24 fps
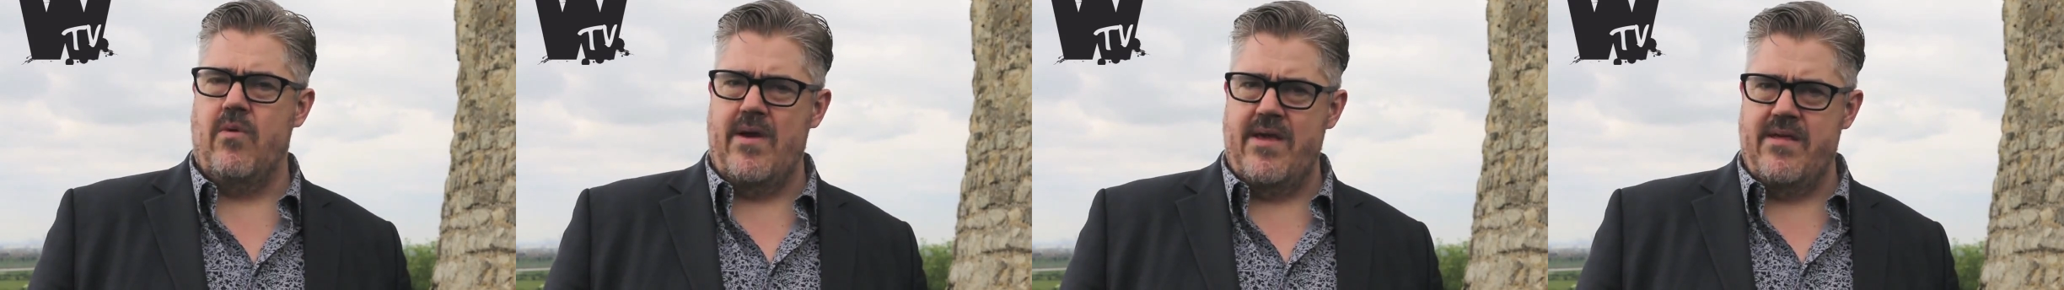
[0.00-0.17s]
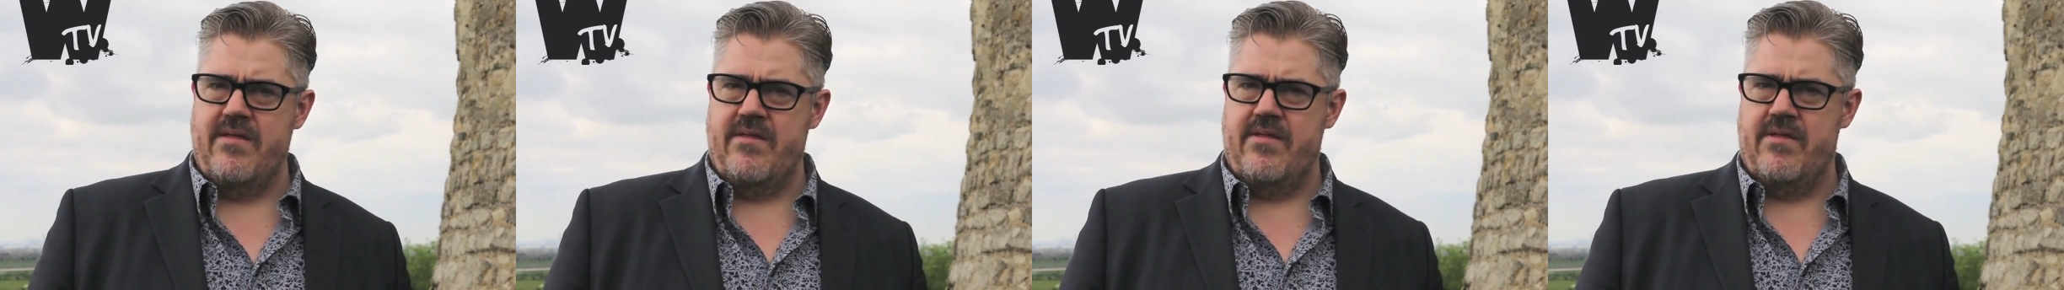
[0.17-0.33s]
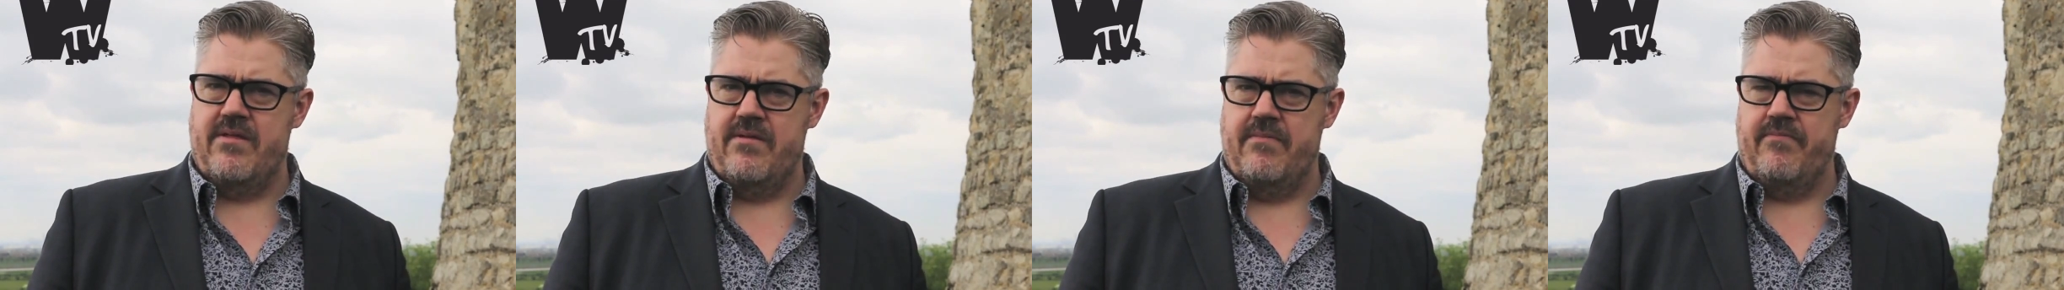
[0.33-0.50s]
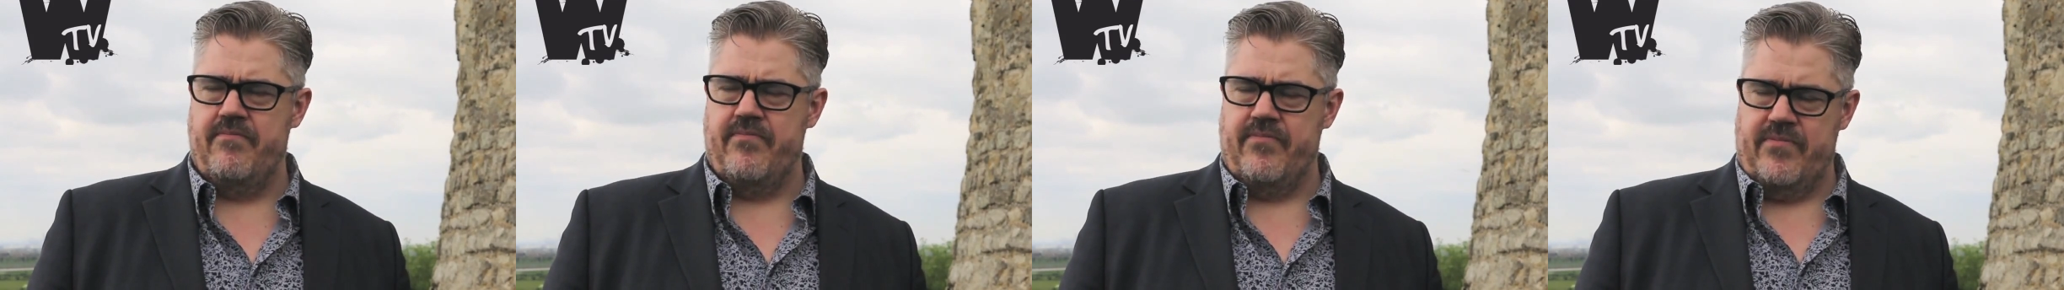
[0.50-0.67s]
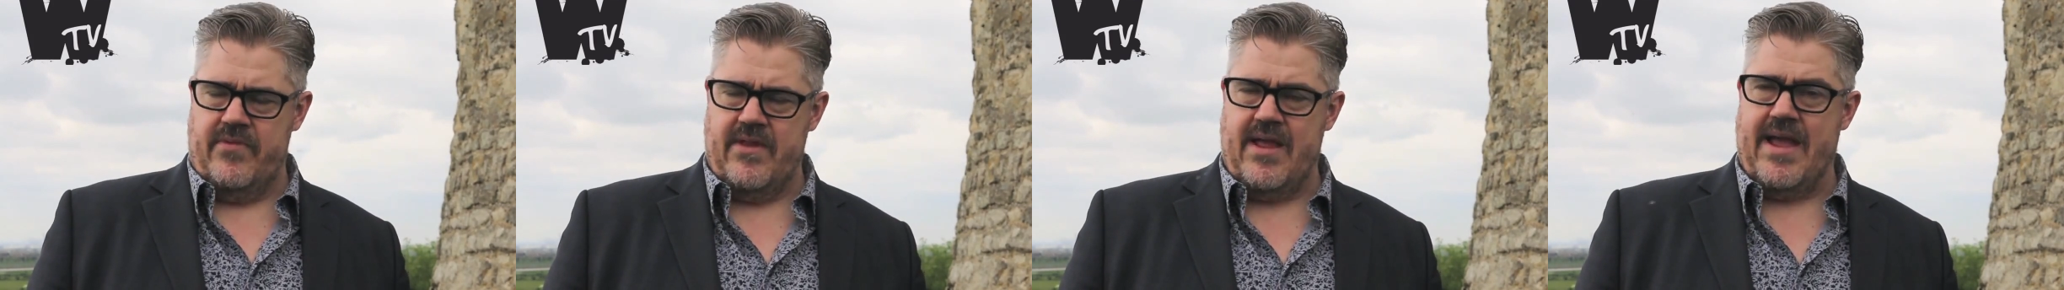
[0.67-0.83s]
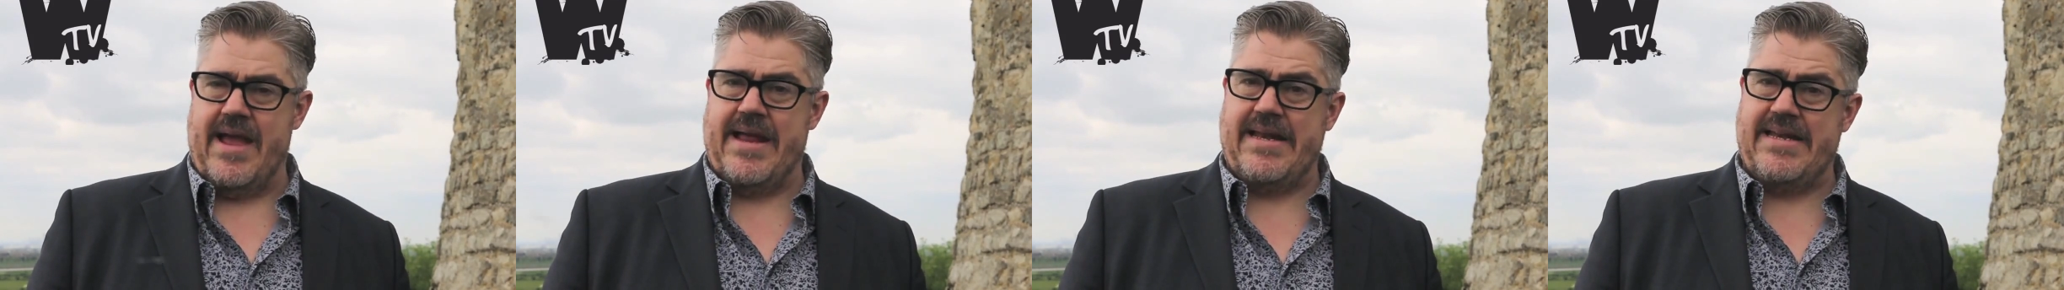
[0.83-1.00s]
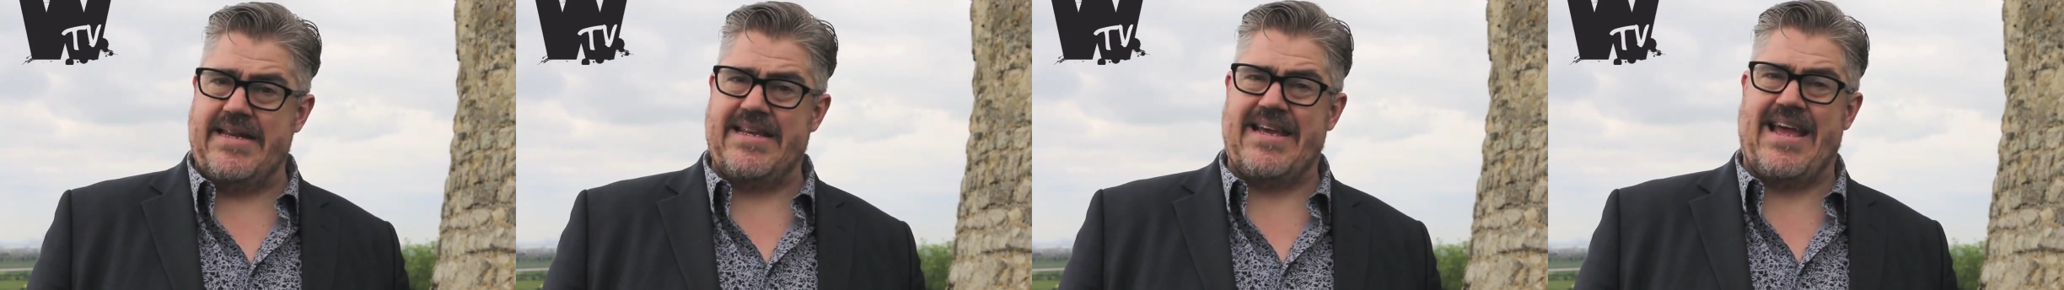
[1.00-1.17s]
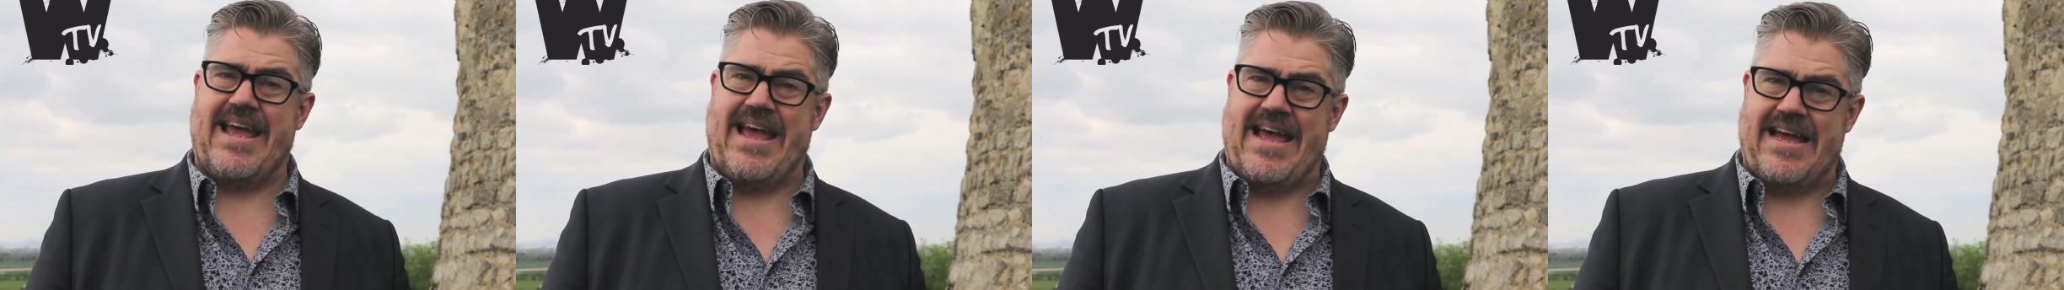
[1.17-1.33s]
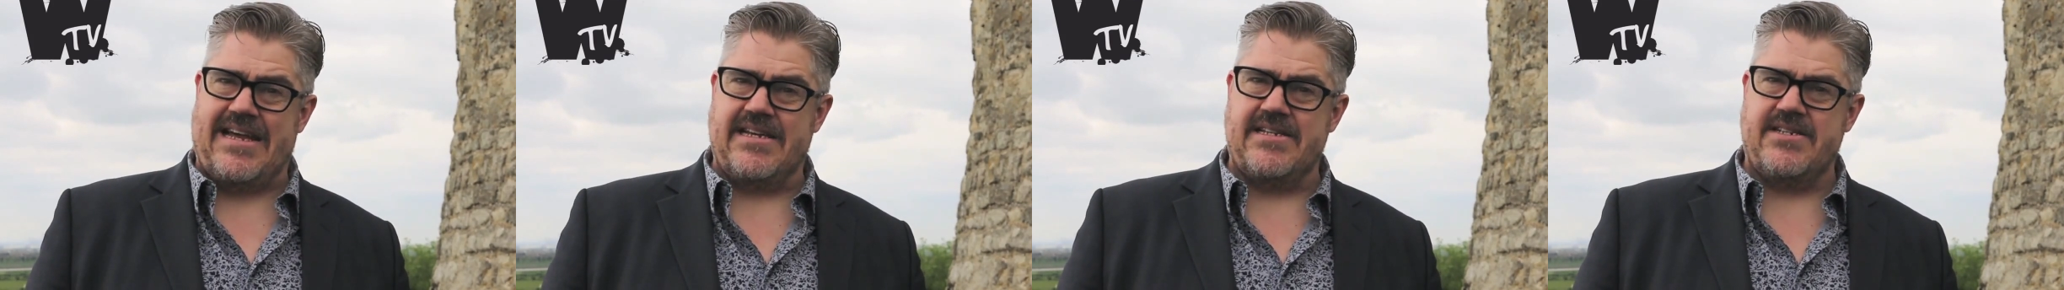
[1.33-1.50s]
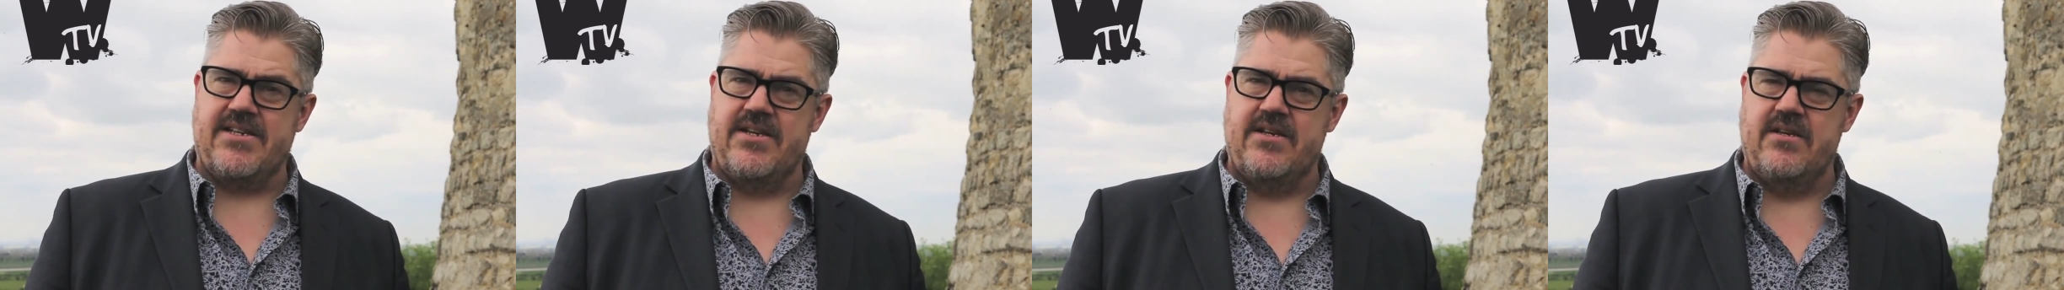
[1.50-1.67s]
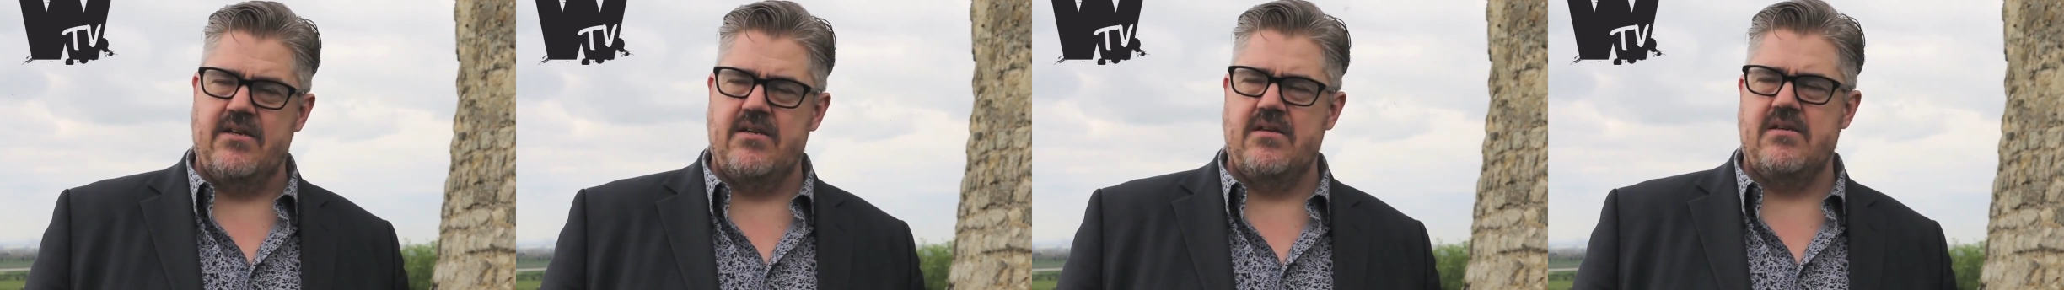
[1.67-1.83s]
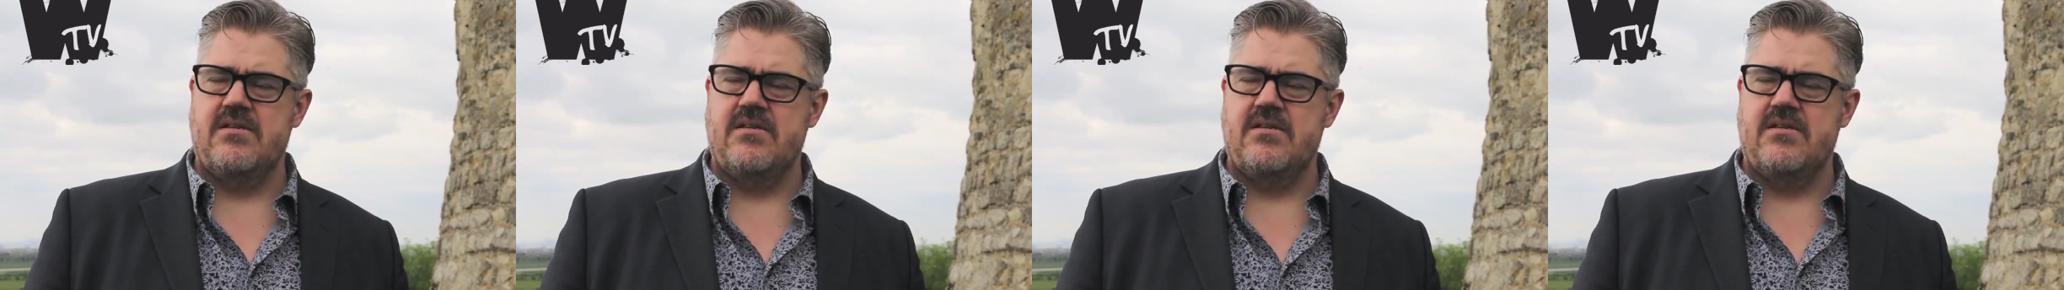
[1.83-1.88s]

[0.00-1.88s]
with and at,